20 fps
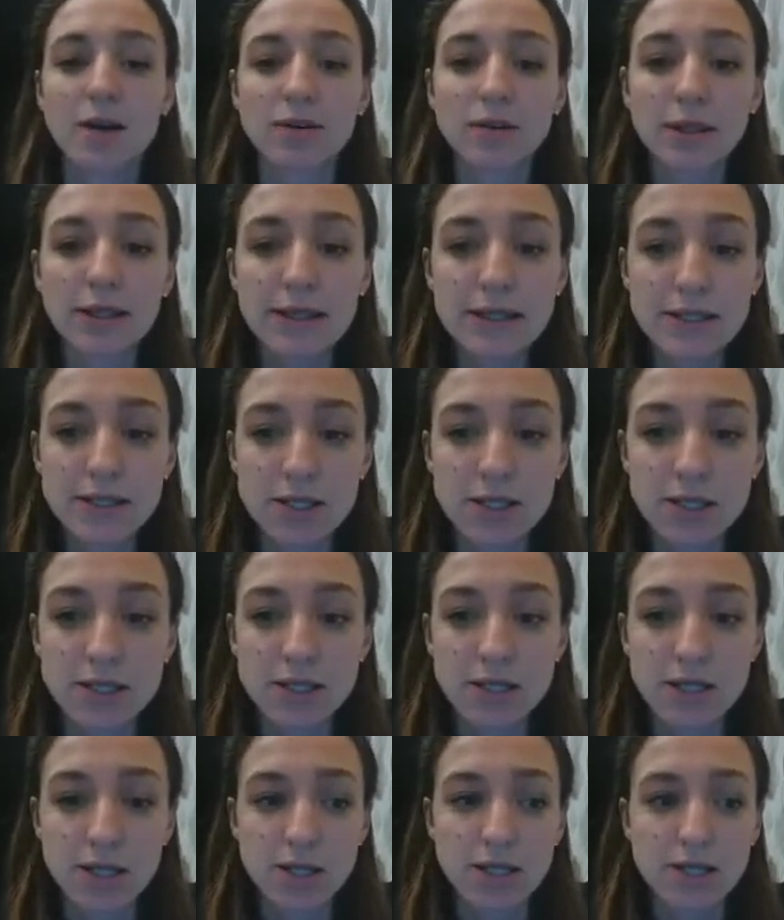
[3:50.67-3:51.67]
related
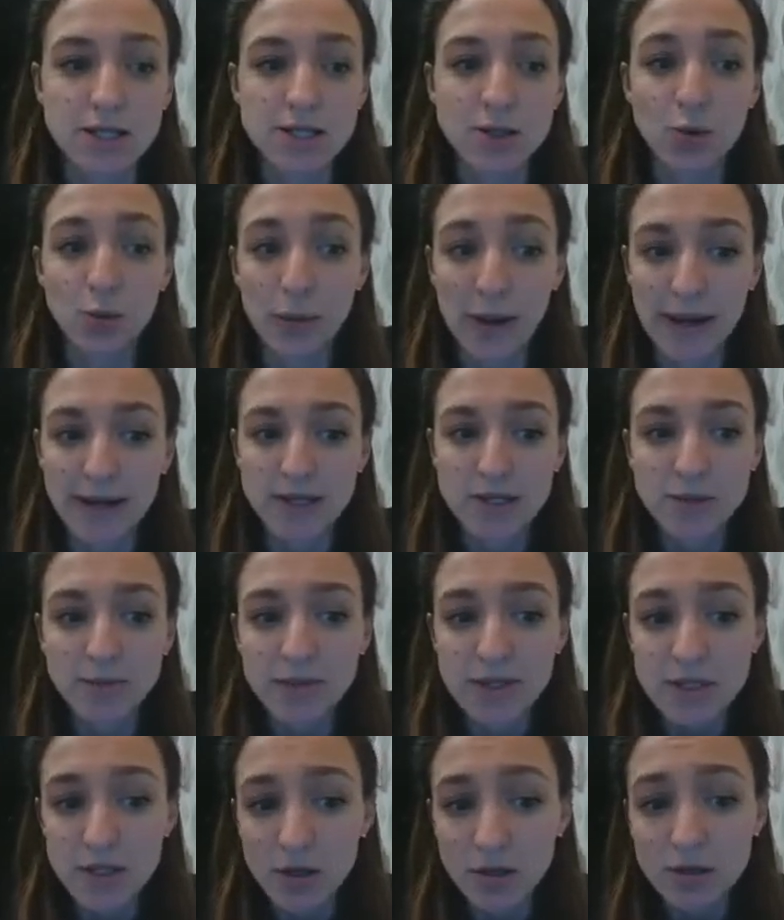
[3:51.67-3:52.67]
uh, somatic
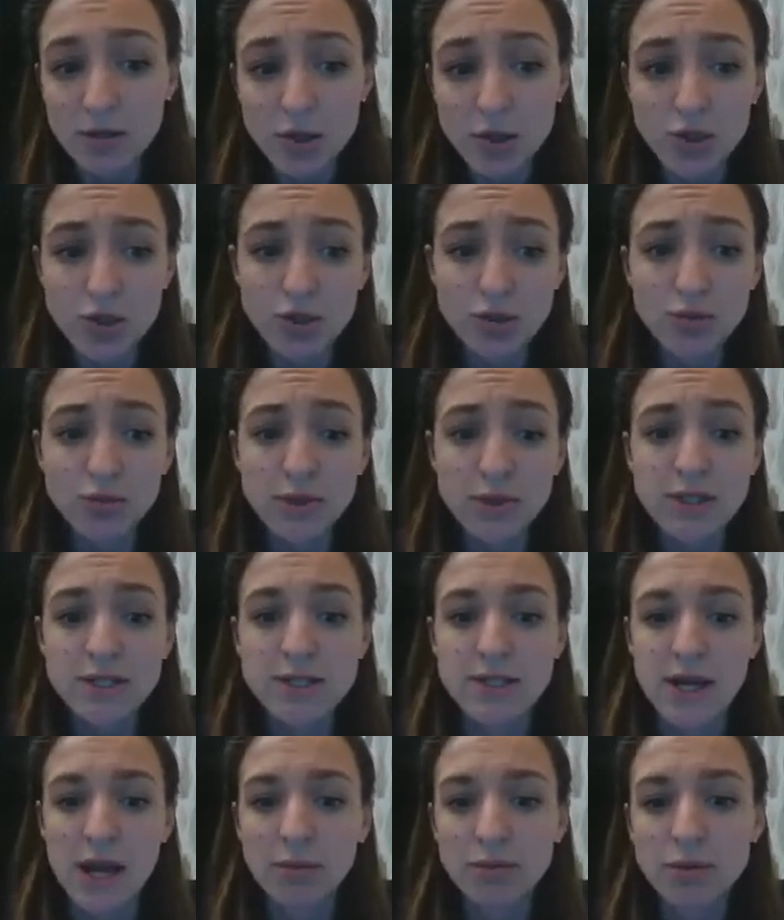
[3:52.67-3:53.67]
pathology should be
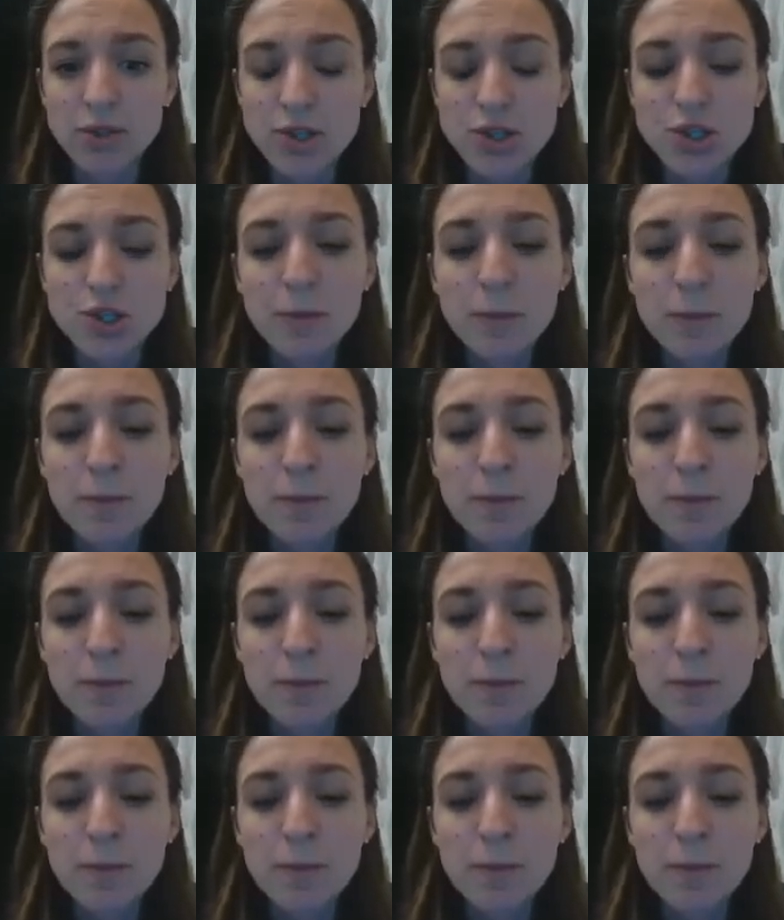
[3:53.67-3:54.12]
established